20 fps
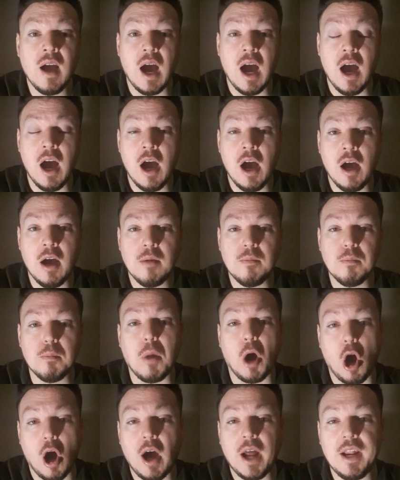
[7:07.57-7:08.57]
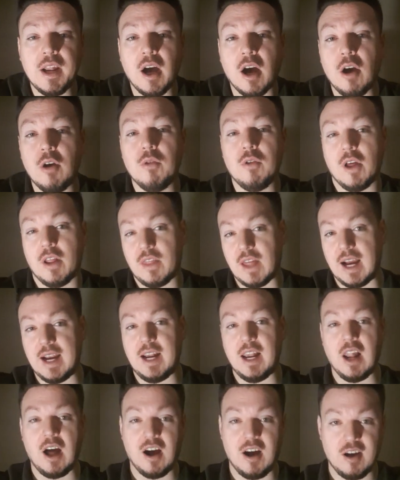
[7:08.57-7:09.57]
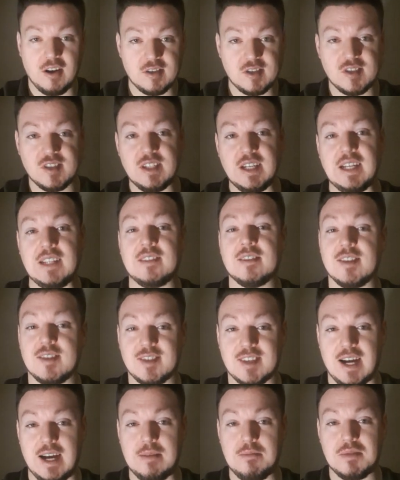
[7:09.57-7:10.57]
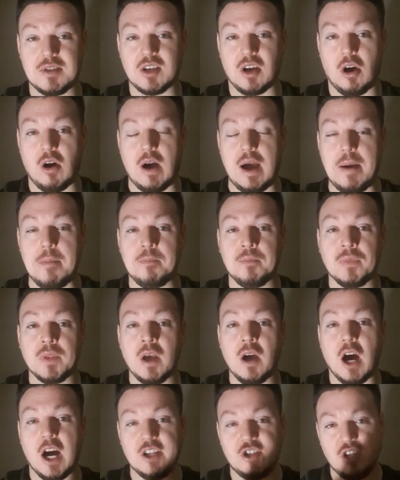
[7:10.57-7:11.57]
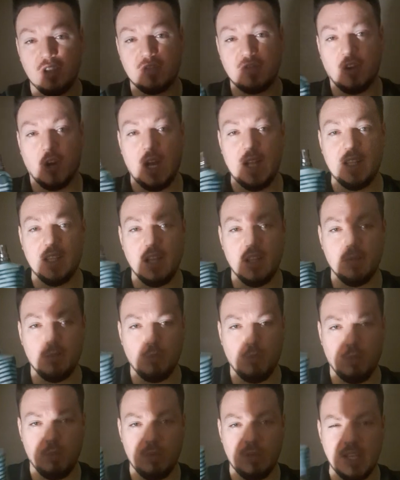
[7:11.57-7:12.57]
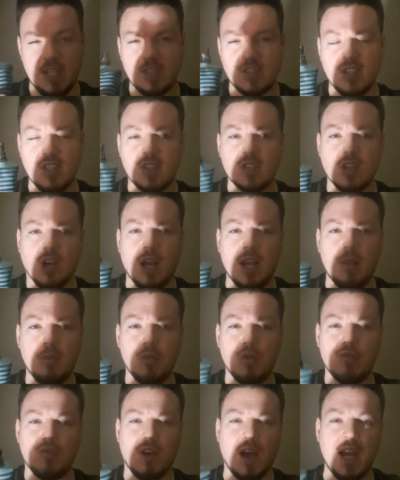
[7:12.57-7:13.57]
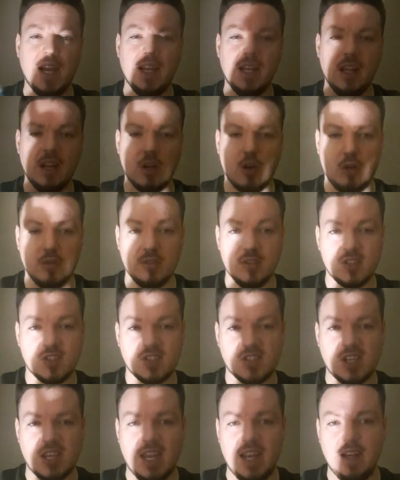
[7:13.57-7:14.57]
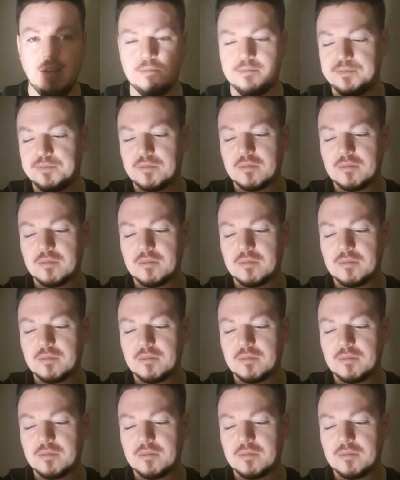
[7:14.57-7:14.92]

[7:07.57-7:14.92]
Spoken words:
But I know that they lasted the same time. I just find that this is slightly more radiant on the skin.